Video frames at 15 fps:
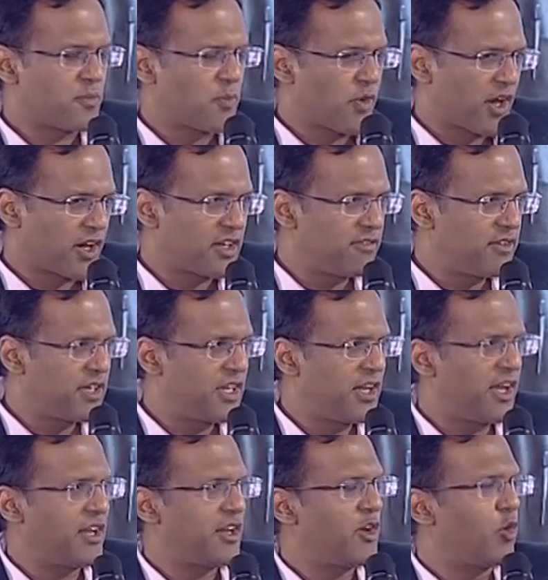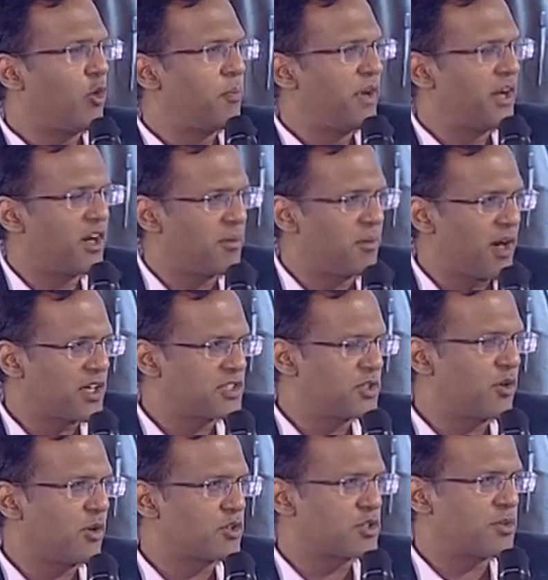productivity, and in your opening remarks, you also